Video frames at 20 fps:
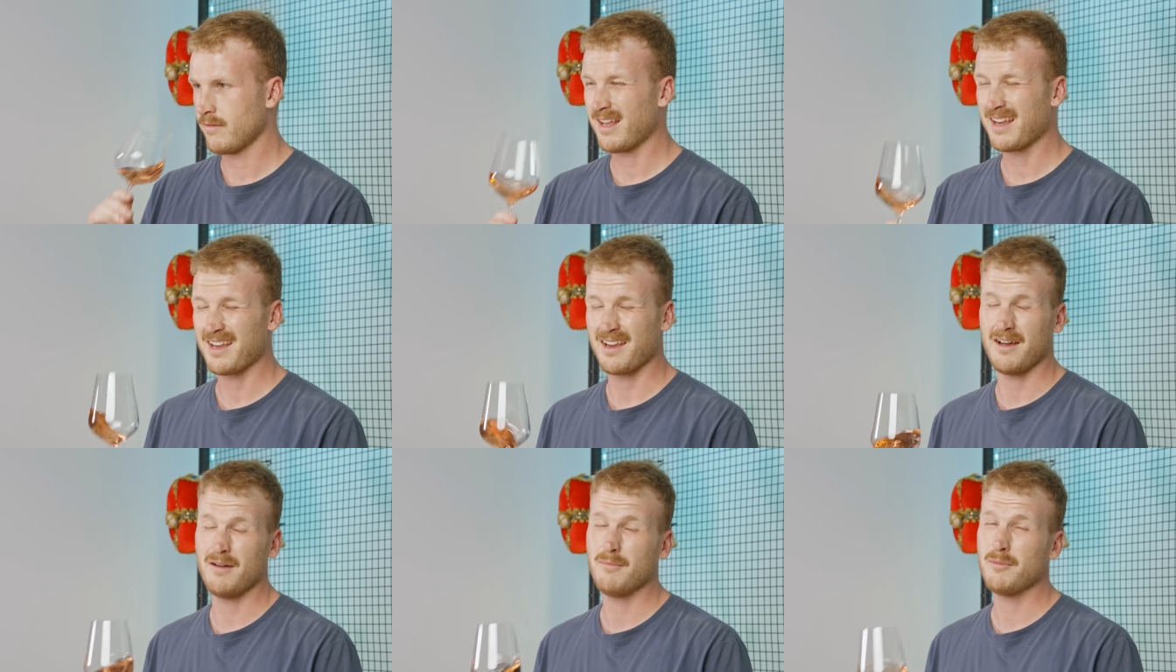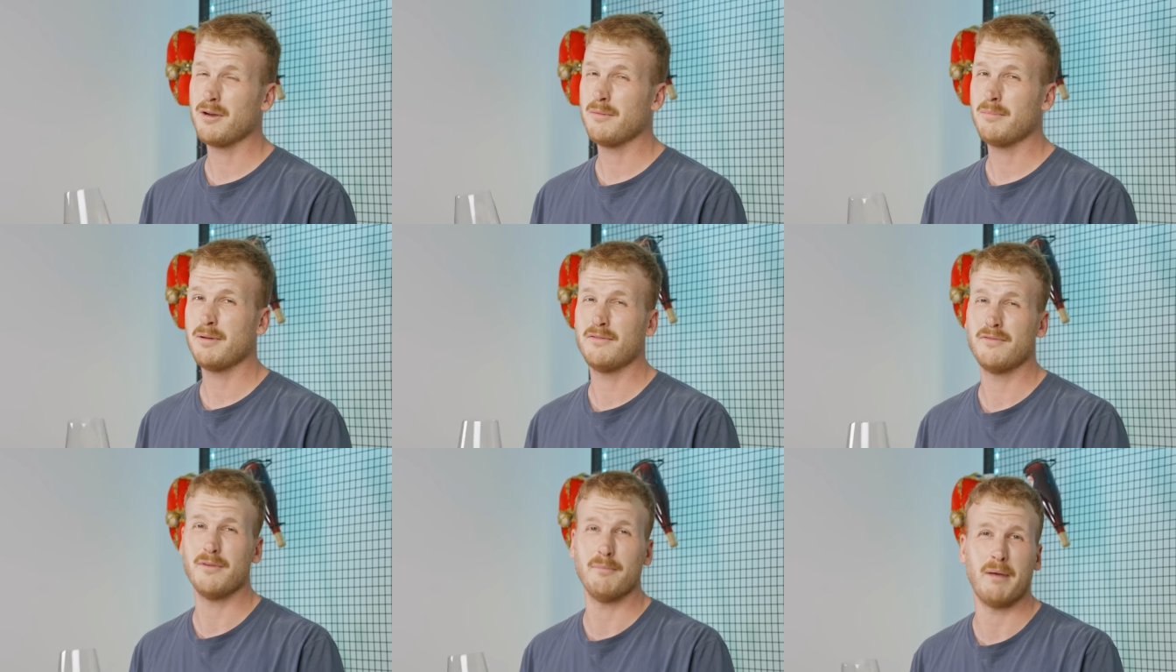Like, I'm on a
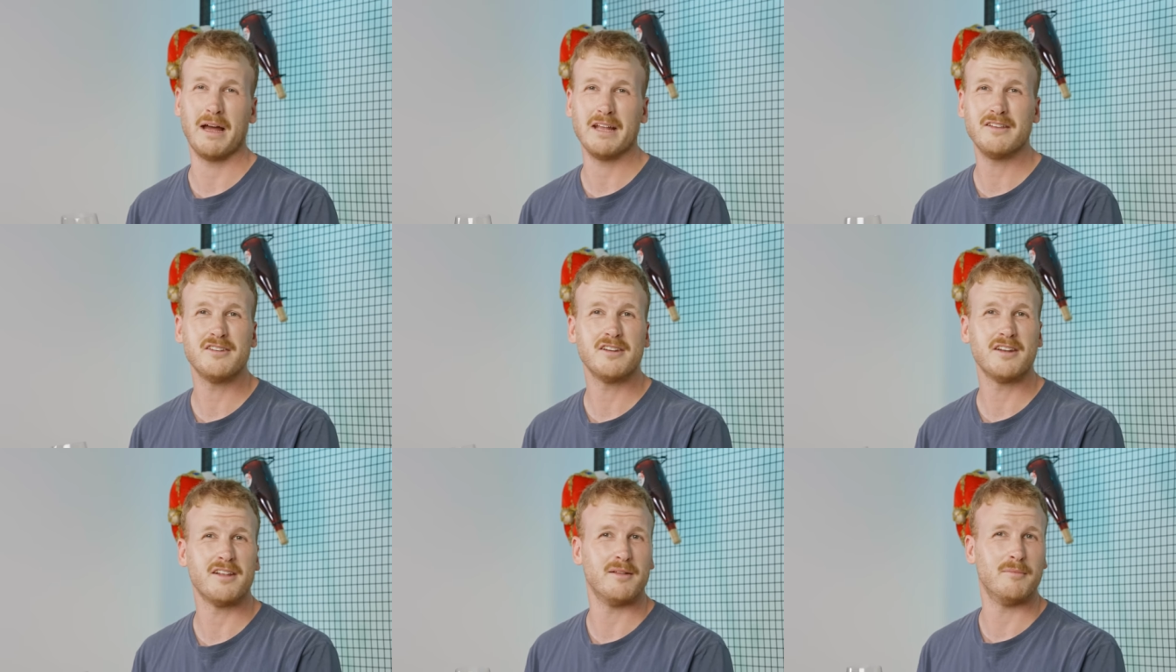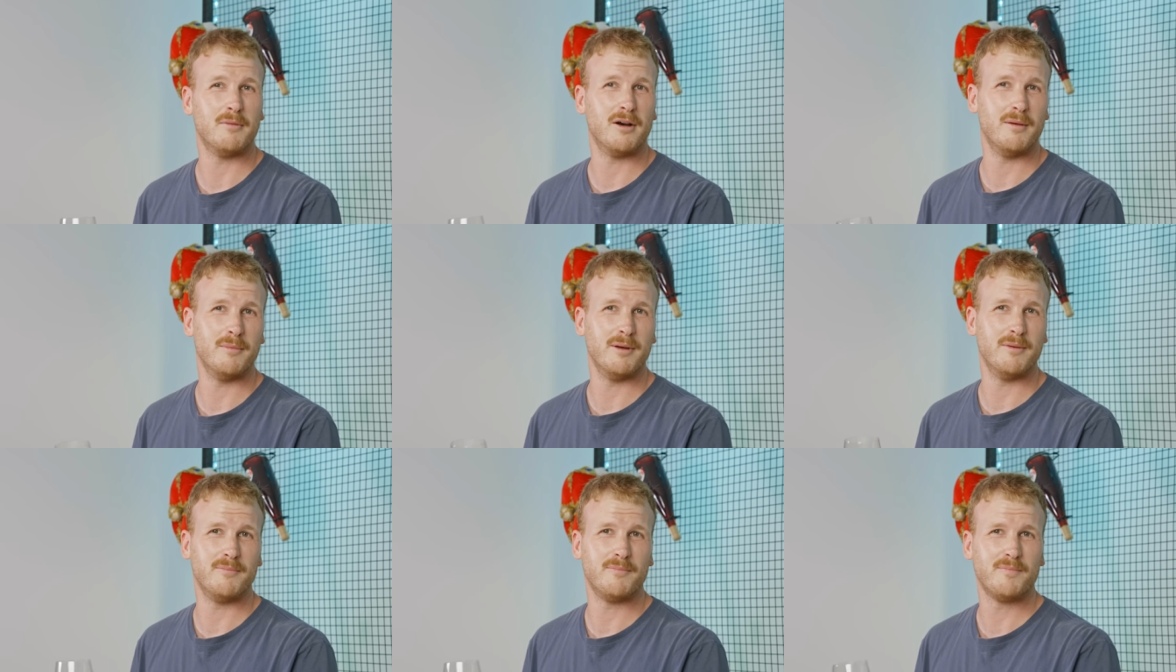bit of a budget at the
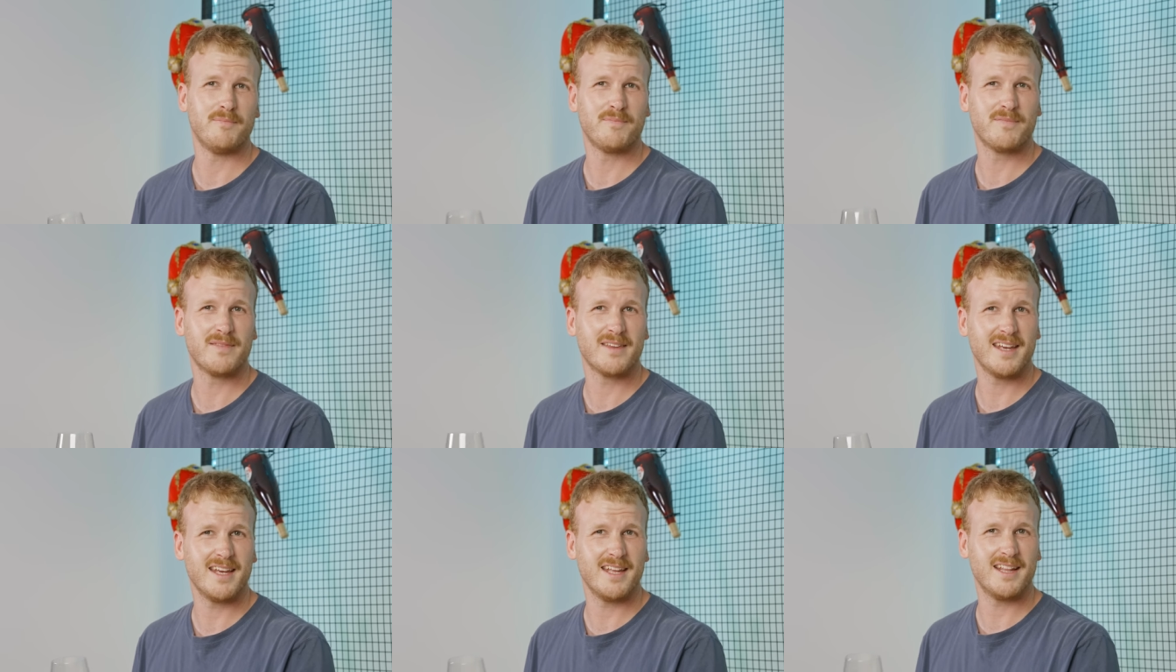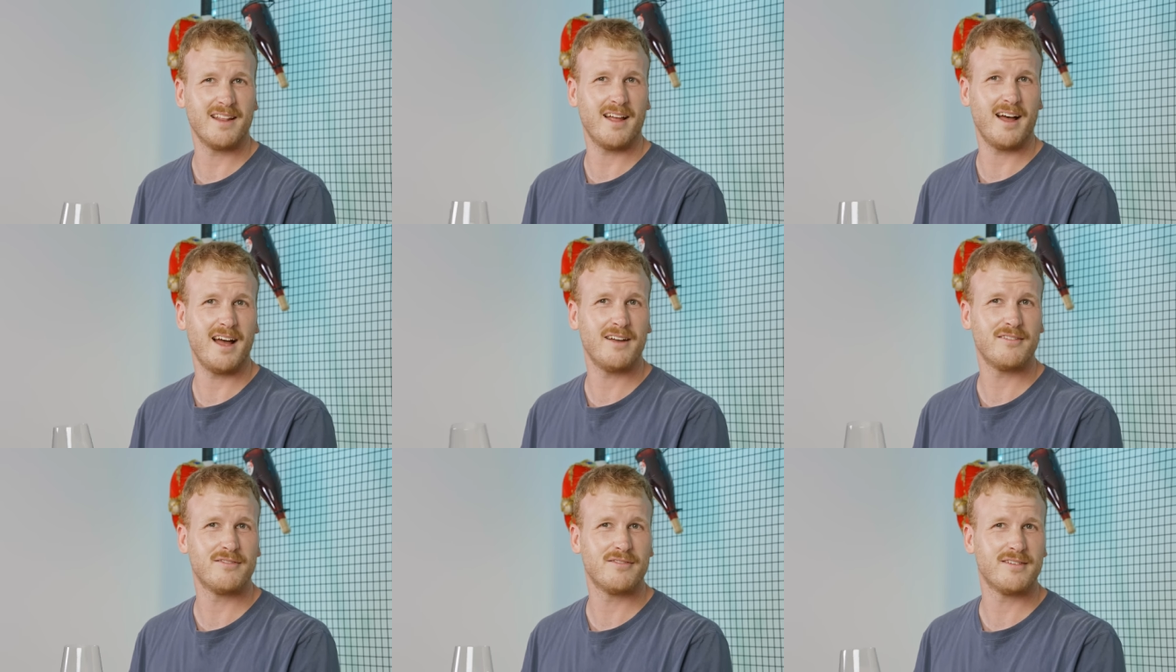moment in
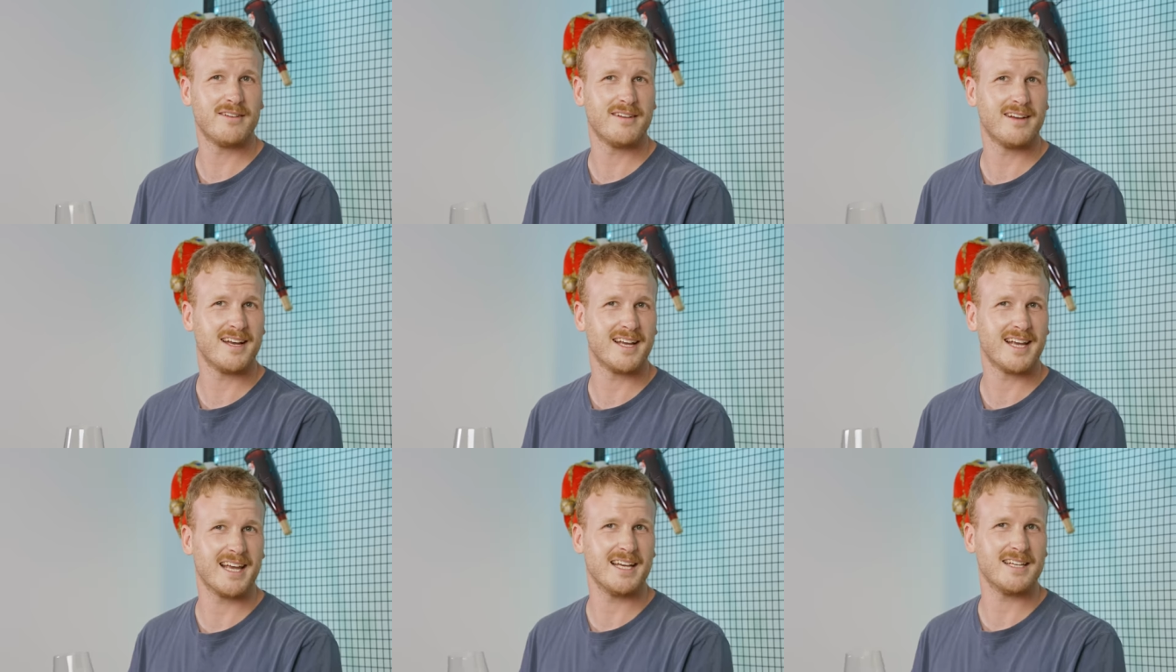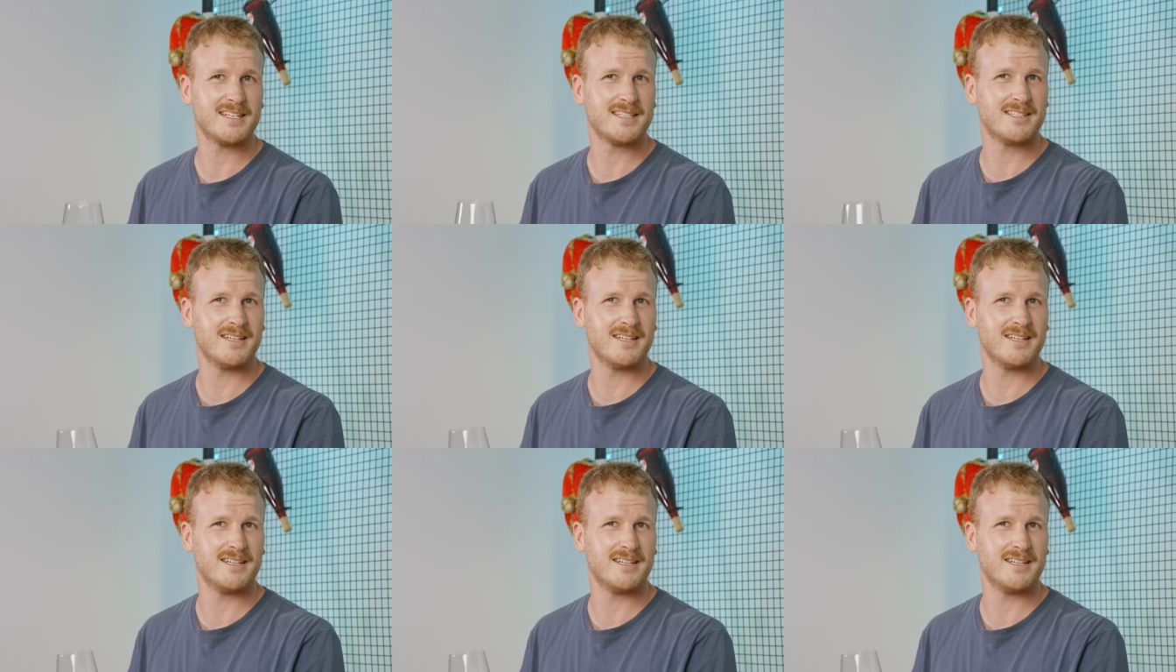life, I guess.